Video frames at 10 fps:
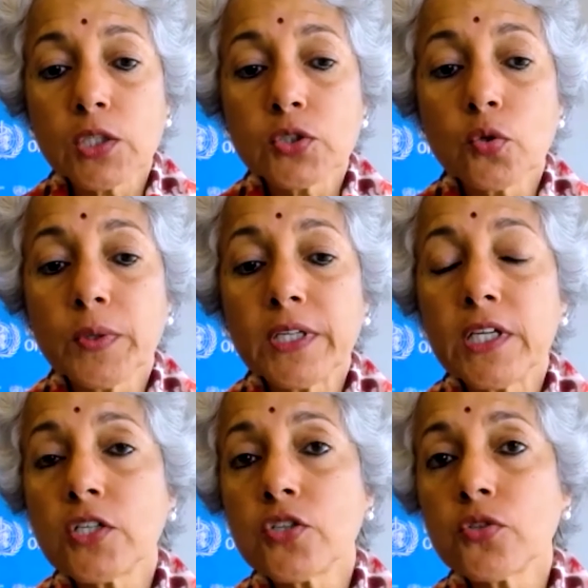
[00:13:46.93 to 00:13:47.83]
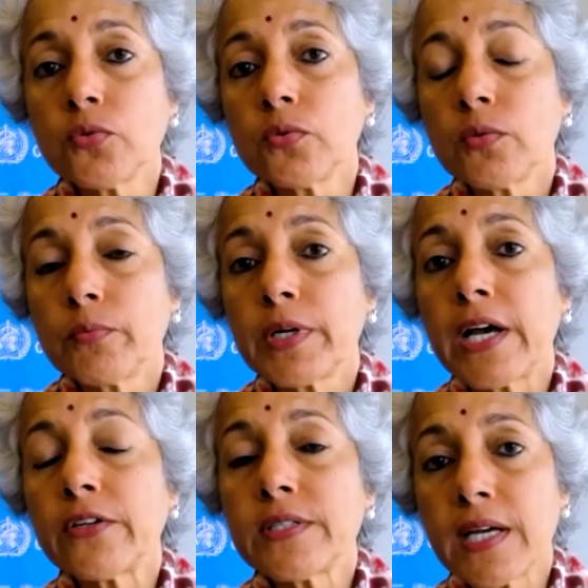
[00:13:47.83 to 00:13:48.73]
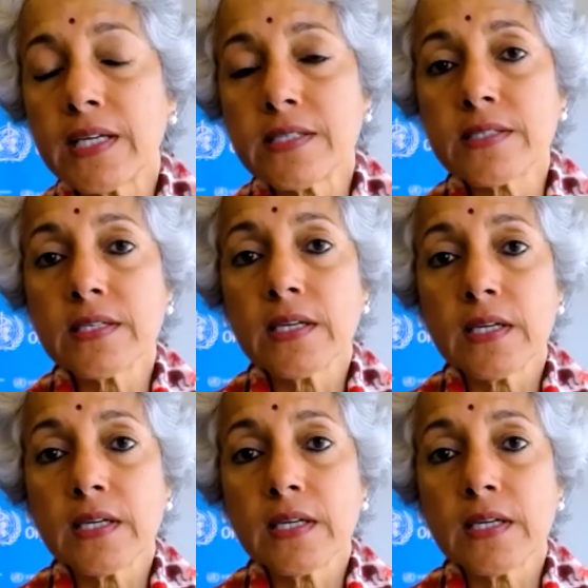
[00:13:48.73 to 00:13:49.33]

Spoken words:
So we need to prioritize,